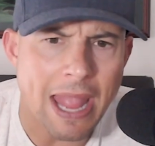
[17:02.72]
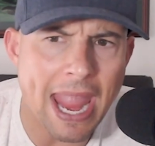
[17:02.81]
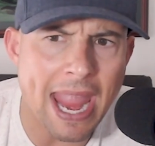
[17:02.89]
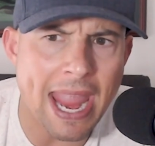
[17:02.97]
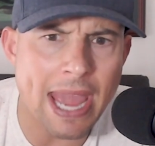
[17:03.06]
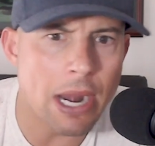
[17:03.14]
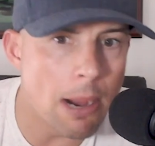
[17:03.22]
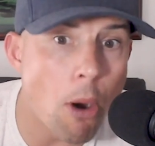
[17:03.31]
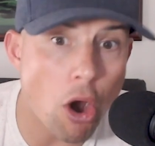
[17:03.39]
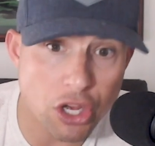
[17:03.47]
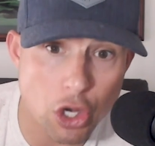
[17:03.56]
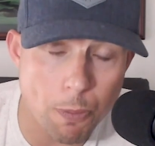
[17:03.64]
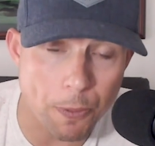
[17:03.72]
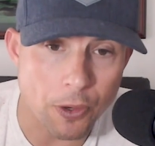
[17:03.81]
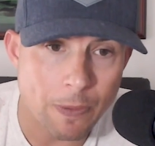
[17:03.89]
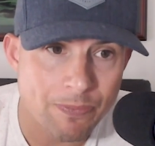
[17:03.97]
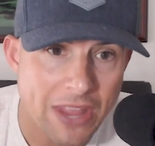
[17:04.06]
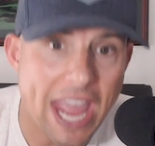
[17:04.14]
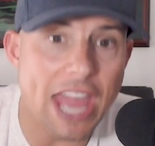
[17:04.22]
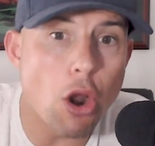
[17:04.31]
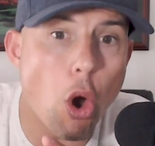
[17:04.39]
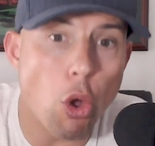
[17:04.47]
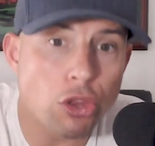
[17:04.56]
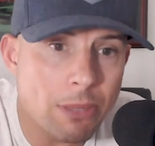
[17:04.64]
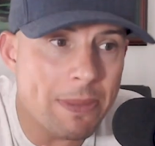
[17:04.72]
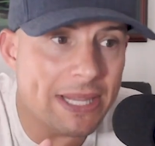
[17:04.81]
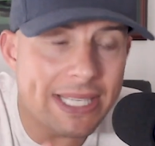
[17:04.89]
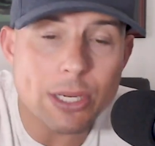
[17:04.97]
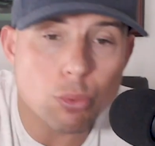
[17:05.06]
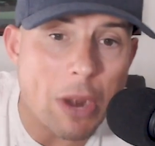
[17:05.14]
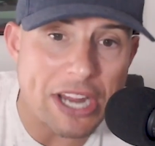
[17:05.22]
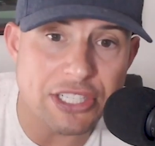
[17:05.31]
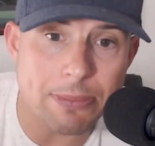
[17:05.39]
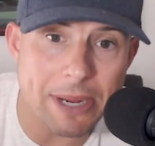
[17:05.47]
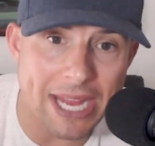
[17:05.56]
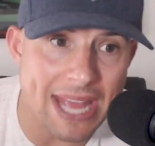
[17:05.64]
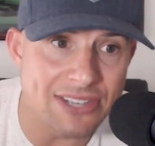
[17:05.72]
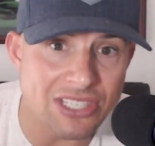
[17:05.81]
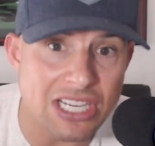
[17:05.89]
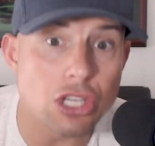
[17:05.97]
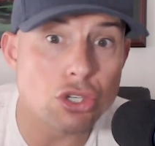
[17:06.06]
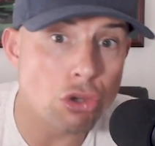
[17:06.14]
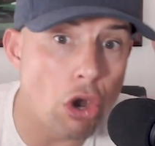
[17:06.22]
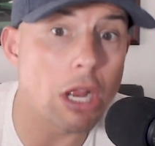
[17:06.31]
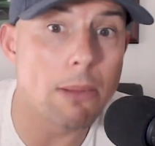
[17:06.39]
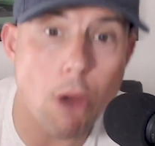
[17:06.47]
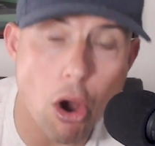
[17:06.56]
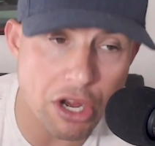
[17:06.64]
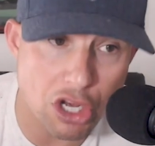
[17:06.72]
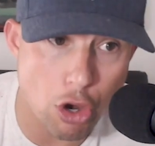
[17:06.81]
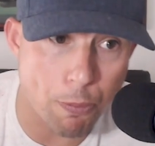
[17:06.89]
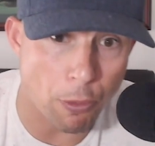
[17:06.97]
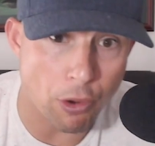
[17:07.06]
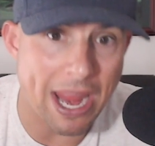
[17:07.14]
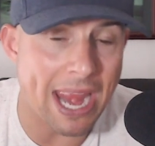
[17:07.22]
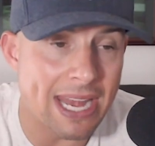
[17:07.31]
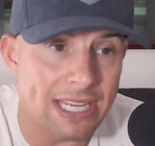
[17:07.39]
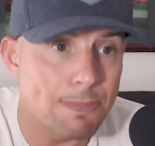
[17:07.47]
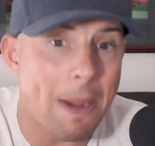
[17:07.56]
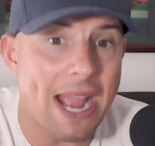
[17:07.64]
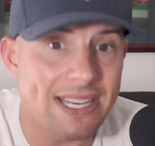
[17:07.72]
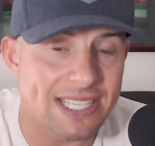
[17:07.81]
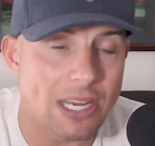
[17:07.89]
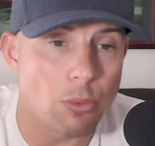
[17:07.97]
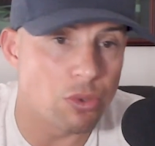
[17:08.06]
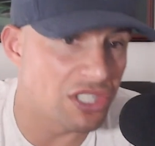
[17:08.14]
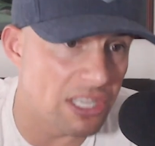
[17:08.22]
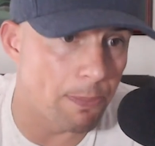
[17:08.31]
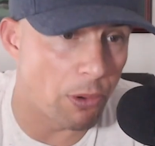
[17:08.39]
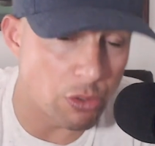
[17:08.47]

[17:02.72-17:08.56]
and Amari Cooper. And ultimately, Reggie McKenzie took Amari Cooper, and his mindset was simple.